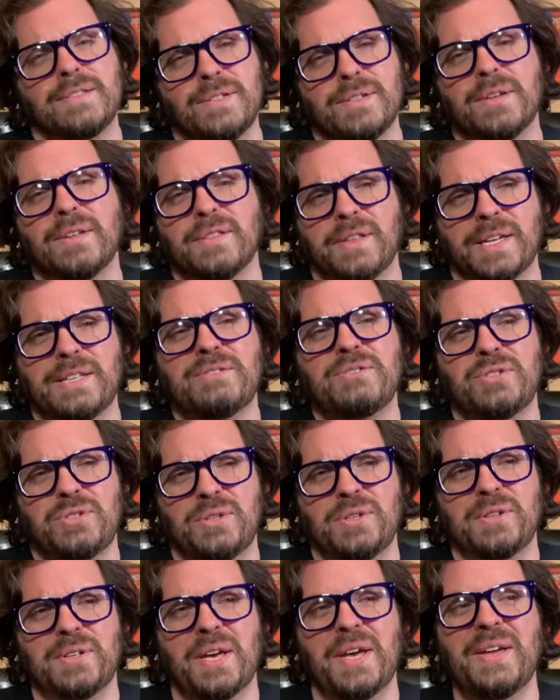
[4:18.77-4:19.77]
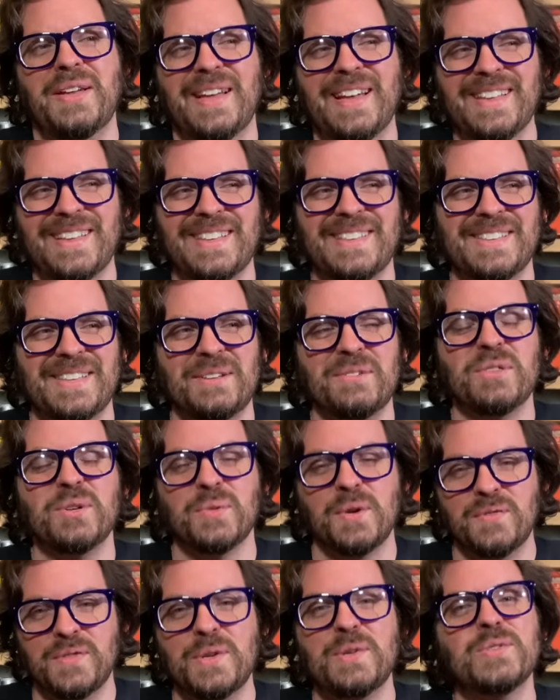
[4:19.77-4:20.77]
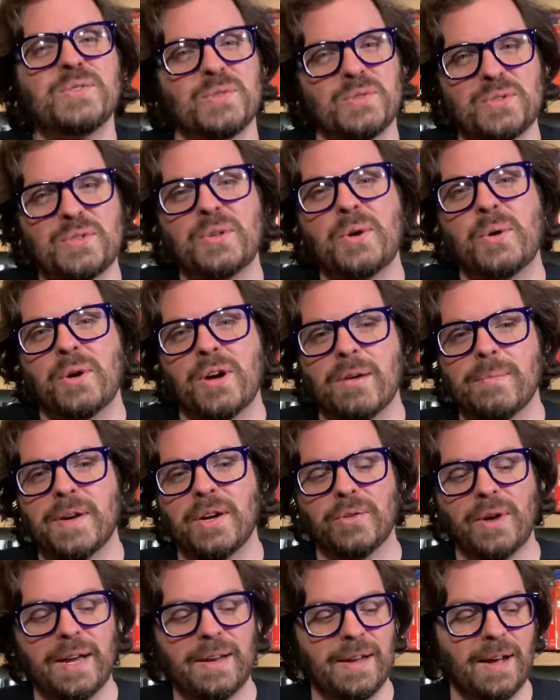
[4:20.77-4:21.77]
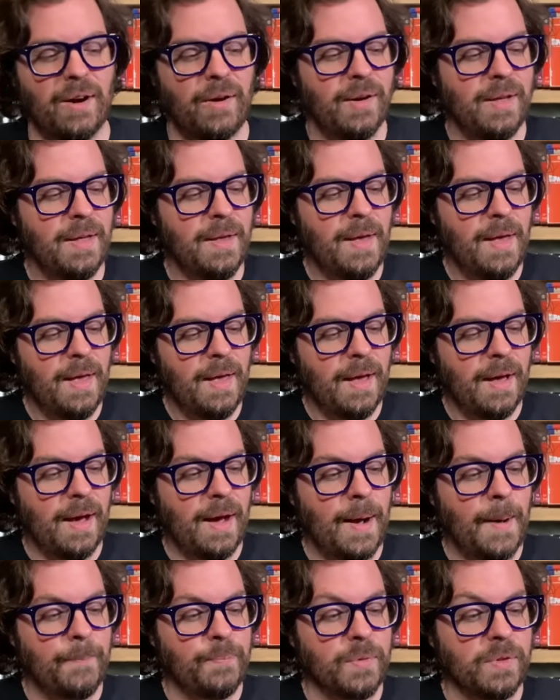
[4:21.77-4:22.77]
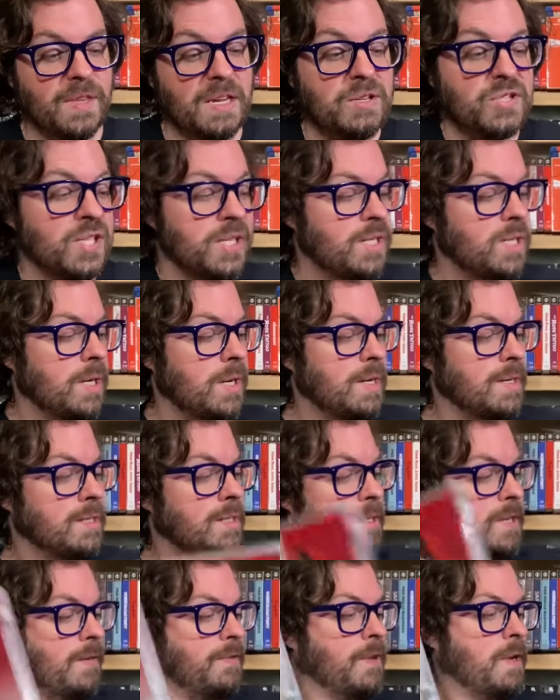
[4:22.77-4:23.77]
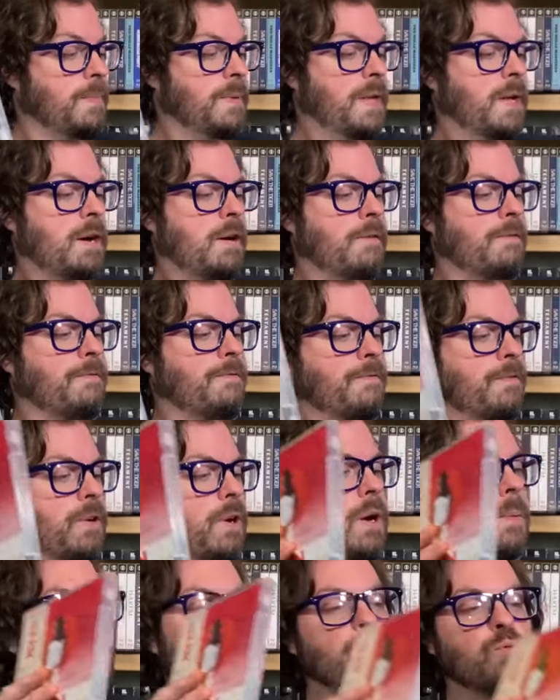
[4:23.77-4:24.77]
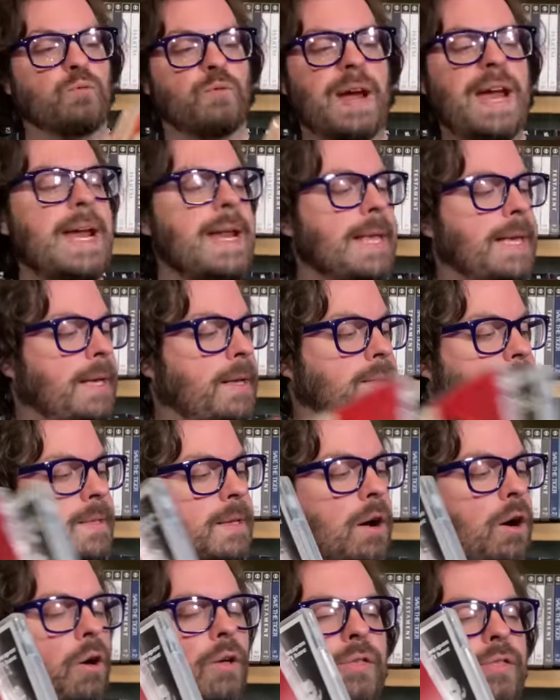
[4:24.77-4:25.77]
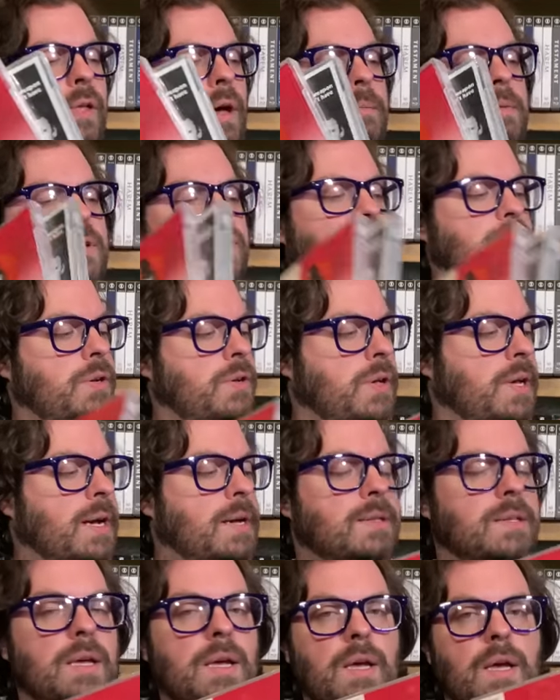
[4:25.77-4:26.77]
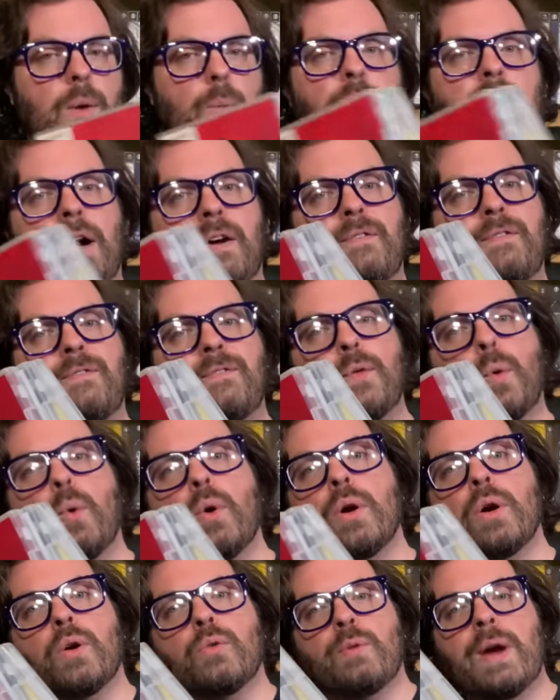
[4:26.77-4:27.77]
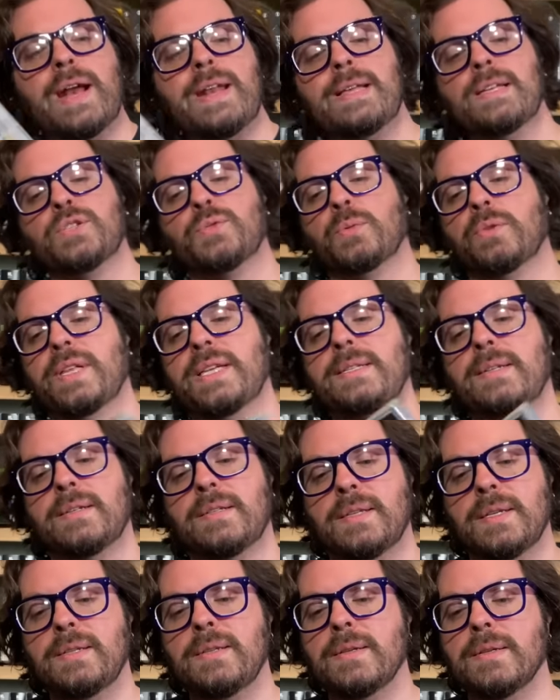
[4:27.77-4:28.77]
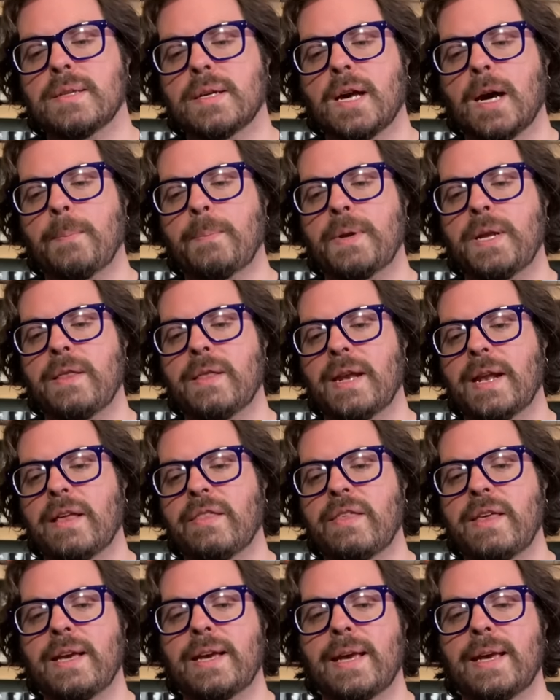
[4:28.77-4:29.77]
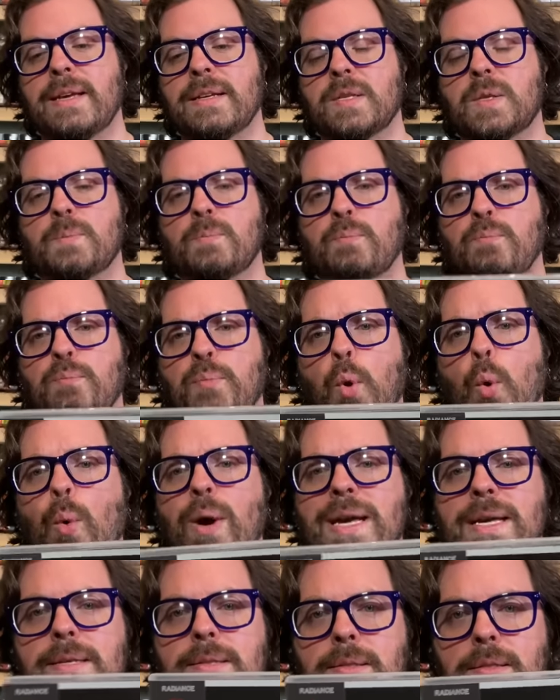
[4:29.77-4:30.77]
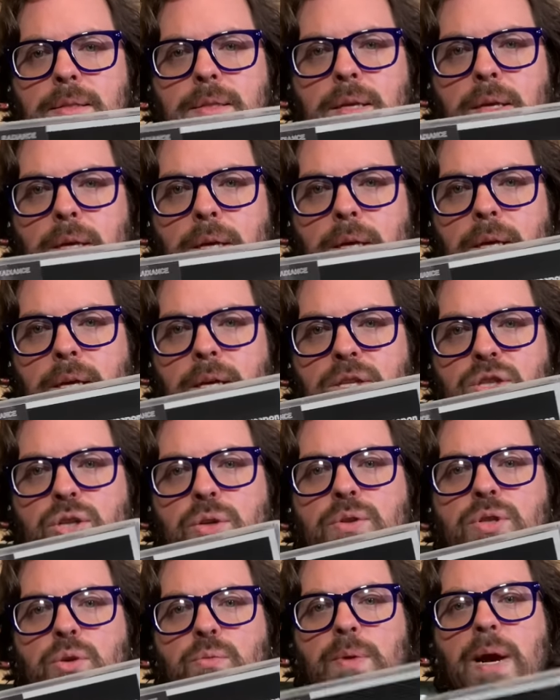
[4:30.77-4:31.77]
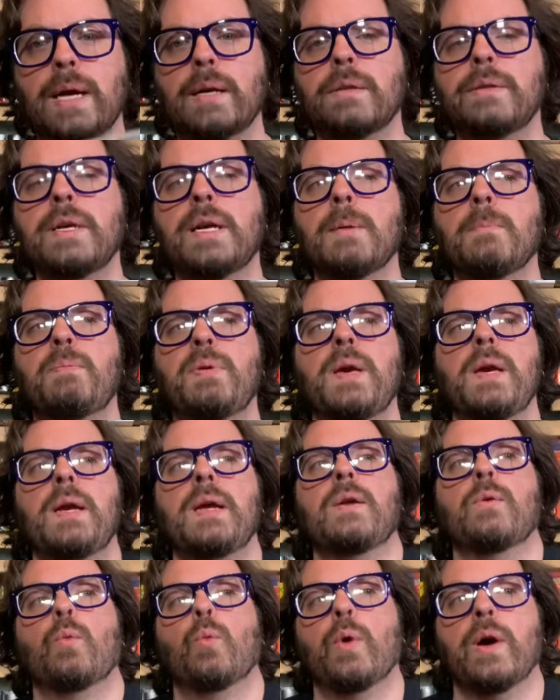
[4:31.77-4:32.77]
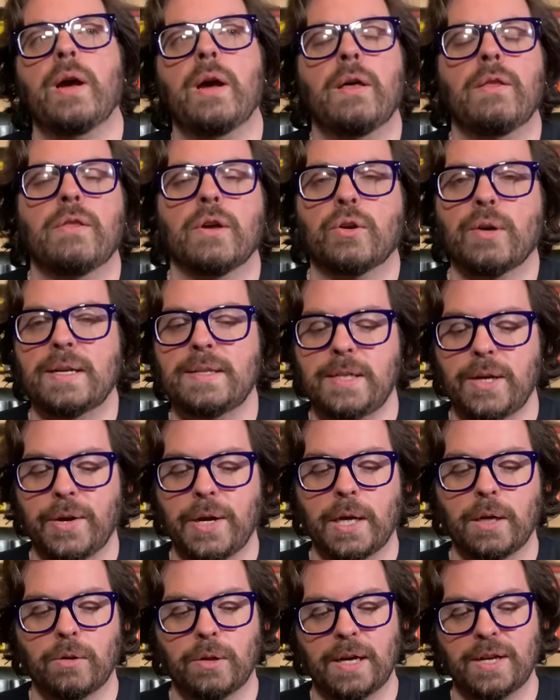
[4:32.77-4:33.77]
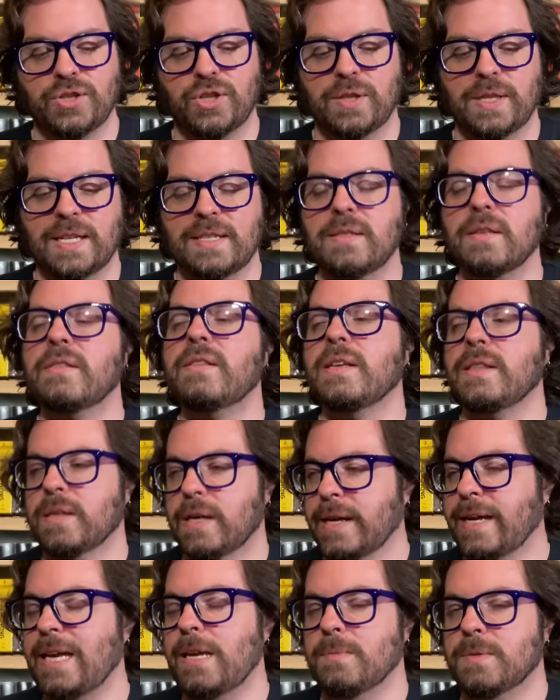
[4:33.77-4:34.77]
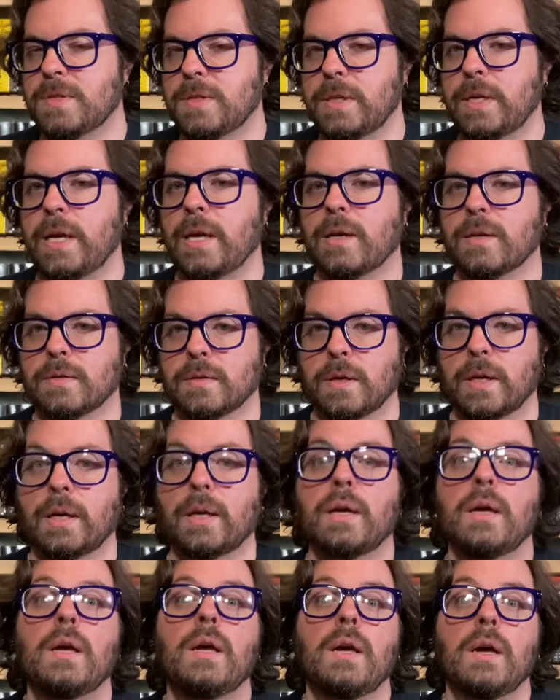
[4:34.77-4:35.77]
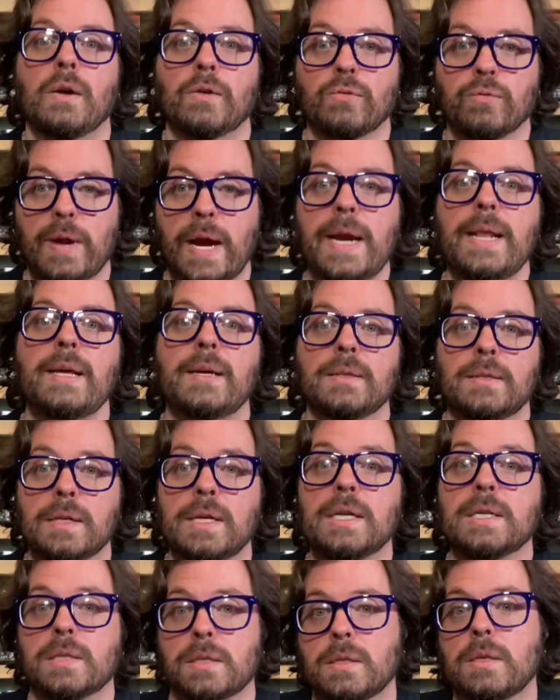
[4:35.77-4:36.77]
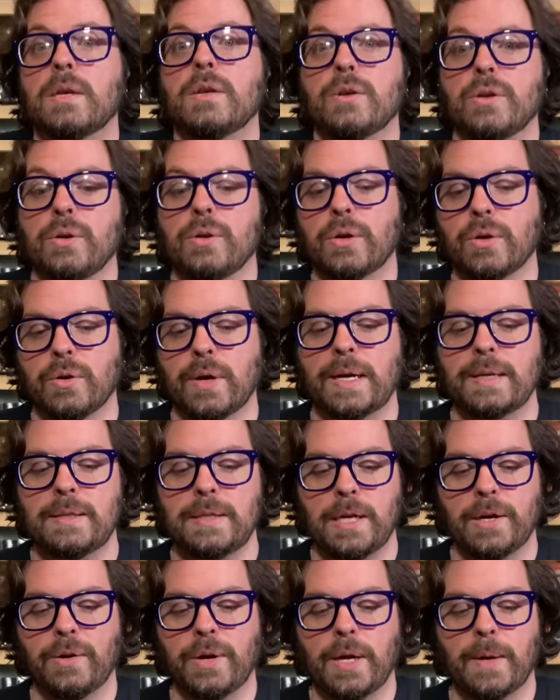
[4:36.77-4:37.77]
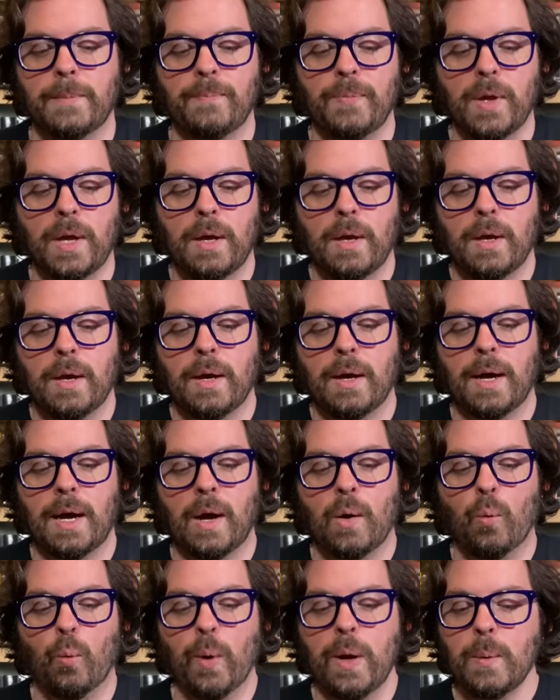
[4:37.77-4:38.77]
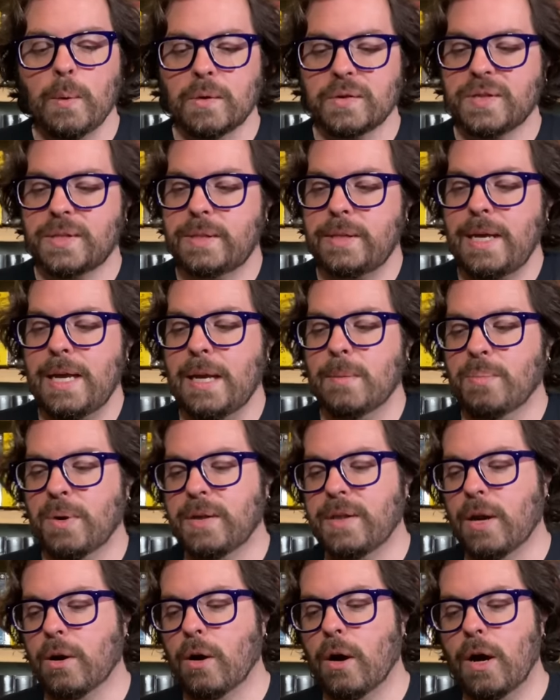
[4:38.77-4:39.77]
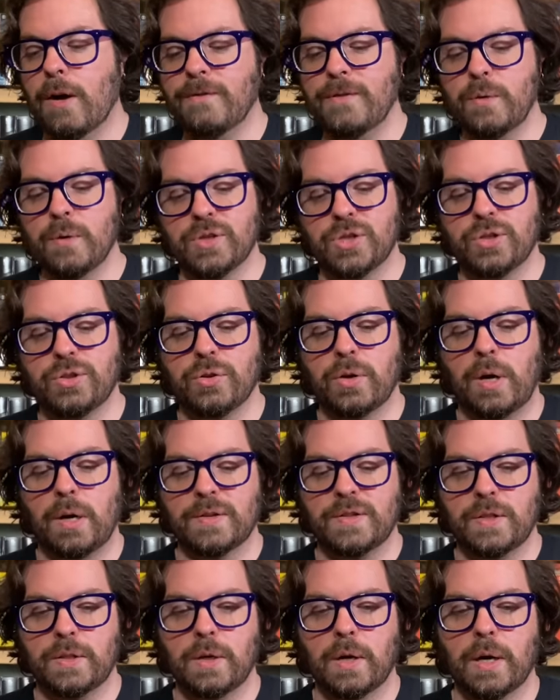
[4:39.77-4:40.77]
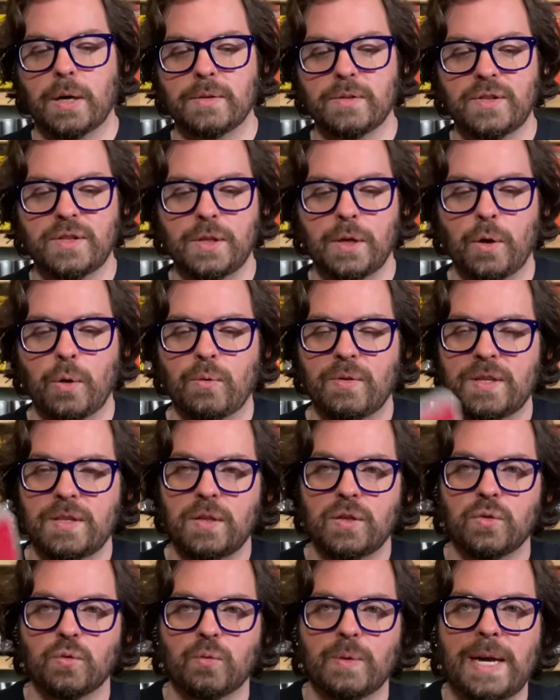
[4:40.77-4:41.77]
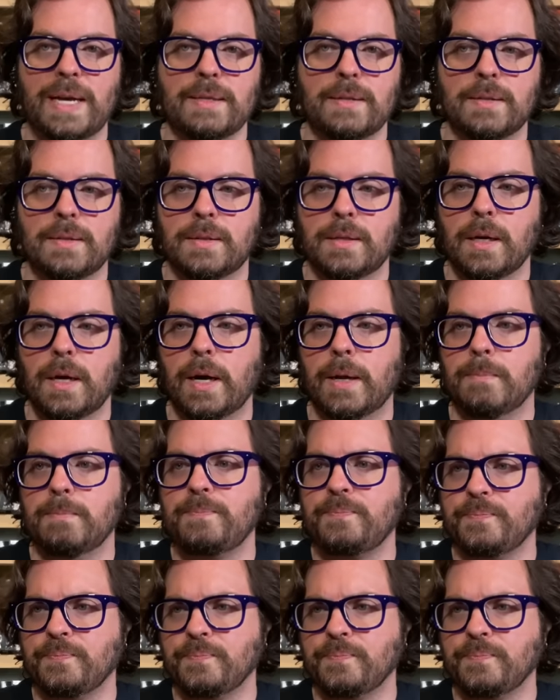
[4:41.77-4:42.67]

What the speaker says: The reviews are slow coming right now. There's a ton of stuff coming out from Radiance. I'm going to show you guys. We got 4 Radiance releases. This is a company that I think is poised to directly compete with the Criterion Collection. That's the thing that I keep seeing, is like Radiance is the new Criterion. We will see, but they're off to a strong start. So this is Red Sun.